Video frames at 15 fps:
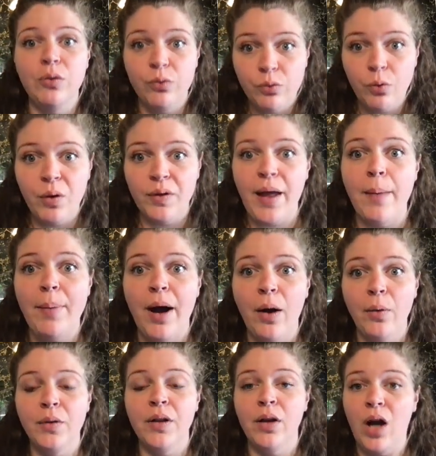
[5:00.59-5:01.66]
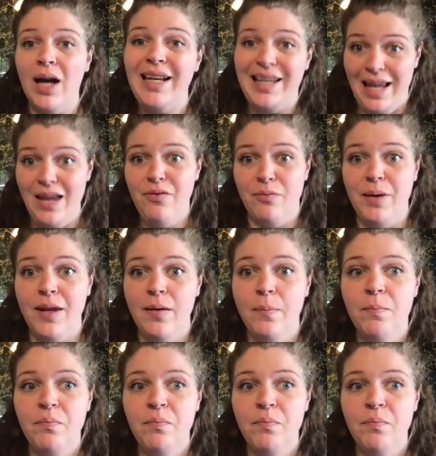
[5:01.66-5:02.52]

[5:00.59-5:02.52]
for that power that God gave me.